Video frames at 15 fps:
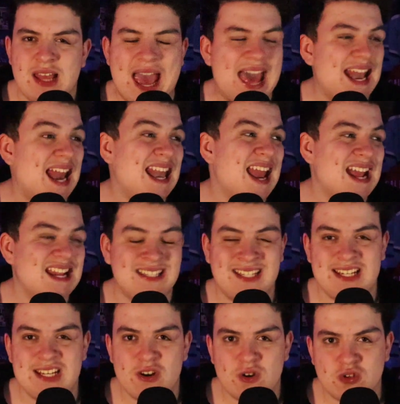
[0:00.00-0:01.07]
at
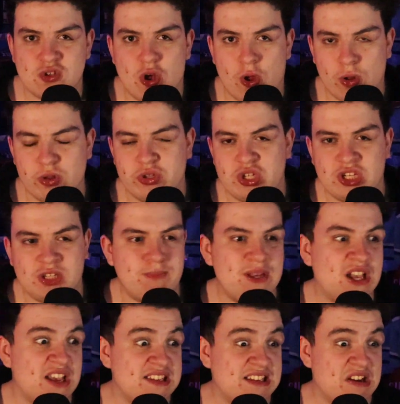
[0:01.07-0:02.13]
19 years old just
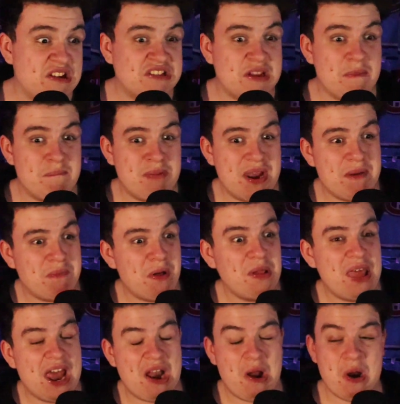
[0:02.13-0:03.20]
because there's some people
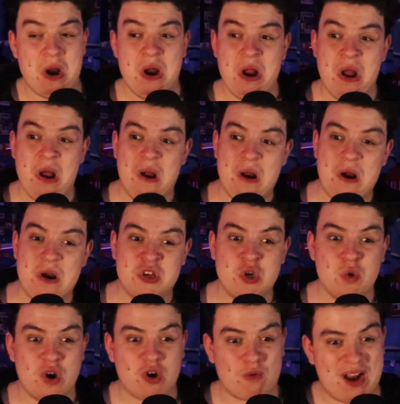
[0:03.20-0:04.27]
that are
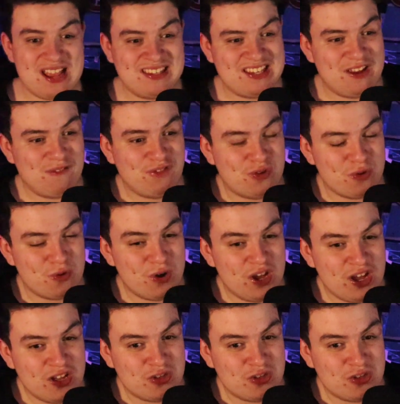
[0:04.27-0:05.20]
too aggressive to